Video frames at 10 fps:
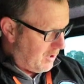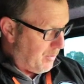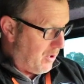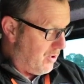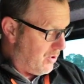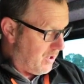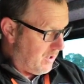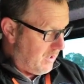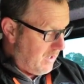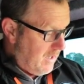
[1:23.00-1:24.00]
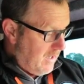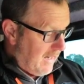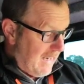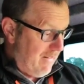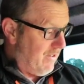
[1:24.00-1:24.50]
exposure,
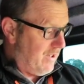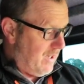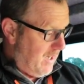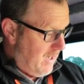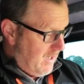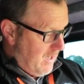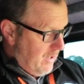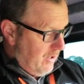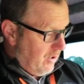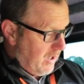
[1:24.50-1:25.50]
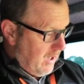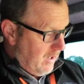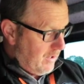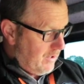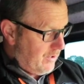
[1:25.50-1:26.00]
clarity. You've got
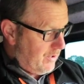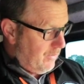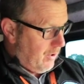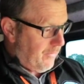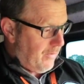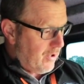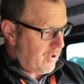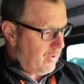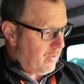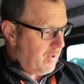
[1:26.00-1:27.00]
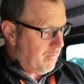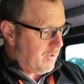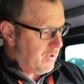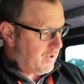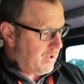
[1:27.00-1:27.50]
colors, you've got functional
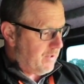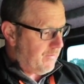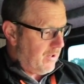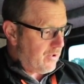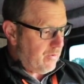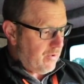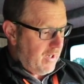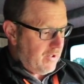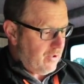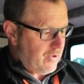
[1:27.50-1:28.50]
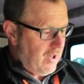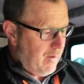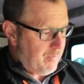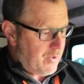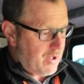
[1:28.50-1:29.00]
numbers, functional things, you've got
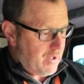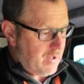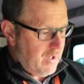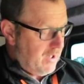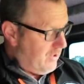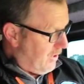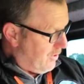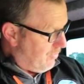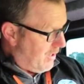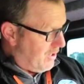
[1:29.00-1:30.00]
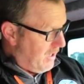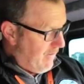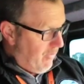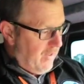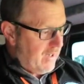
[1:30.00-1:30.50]
temperature, saturation,
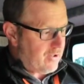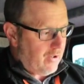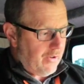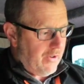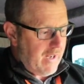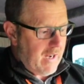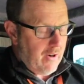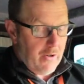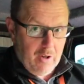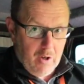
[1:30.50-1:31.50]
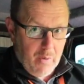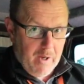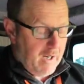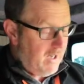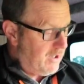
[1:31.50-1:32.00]
everything's on there on a
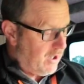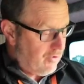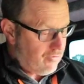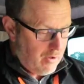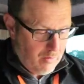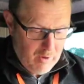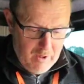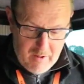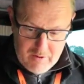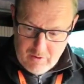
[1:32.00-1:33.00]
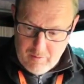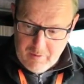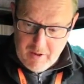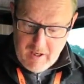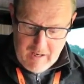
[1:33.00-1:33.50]
quick and easy control. So I'm
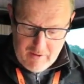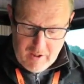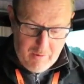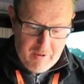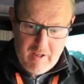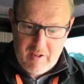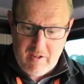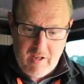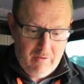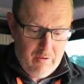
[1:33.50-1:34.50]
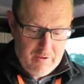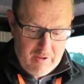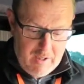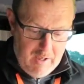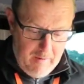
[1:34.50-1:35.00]
gonna have a go at this later on
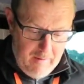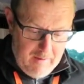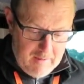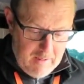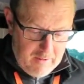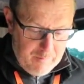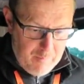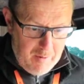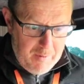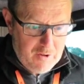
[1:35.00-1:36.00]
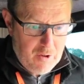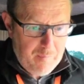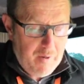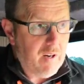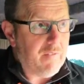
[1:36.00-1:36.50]
today. Now this might be a
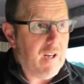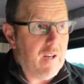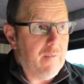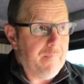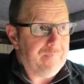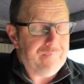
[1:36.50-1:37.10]
two-part video.